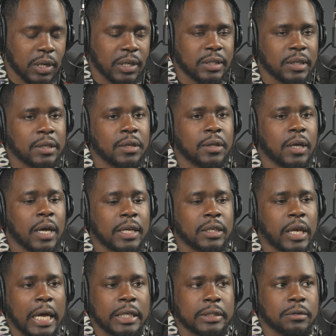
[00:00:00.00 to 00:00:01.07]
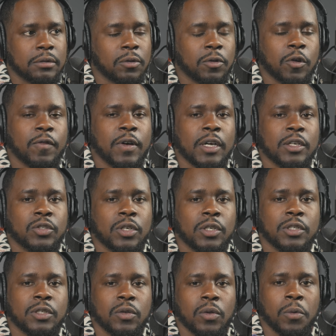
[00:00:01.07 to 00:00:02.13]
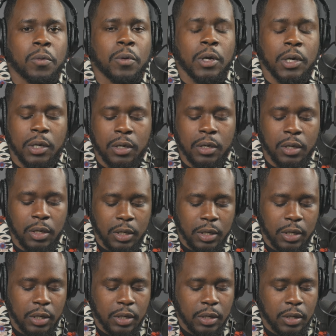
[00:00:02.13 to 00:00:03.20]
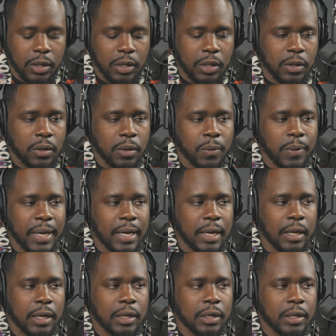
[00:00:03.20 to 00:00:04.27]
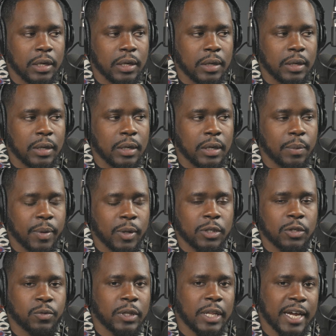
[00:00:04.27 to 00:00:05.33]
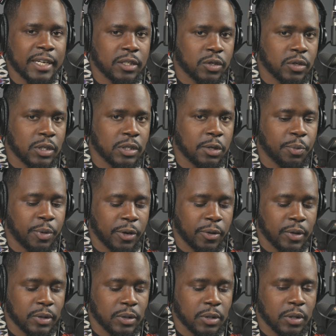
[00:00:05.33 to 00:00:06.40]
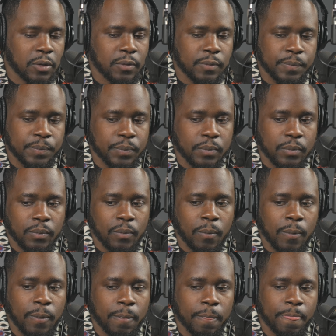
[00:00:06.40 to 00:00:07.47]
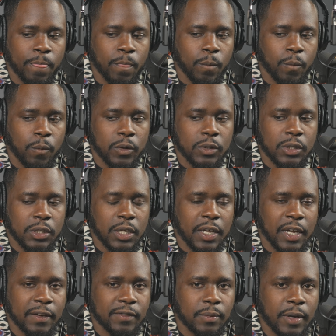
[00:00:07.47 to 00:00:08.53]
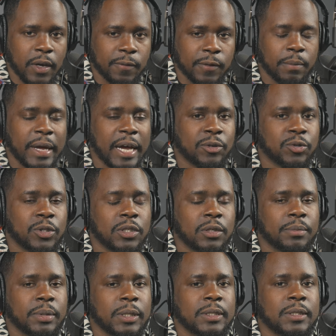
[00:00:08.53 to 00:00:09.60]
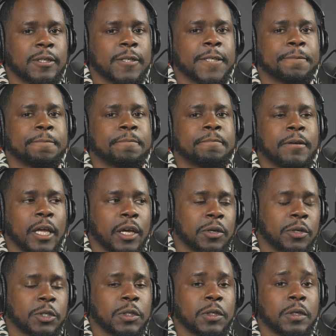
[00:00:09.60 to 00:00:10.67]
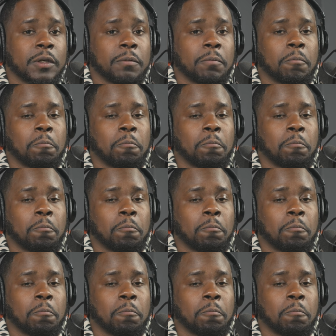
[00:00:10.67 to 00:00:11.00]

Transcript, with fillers: I said, "You look, I, I just don't know if I can trust you, uh, you know, the way a person would like to trust their parents. So we're just gonna have some healthy boundaries in place here." He understood.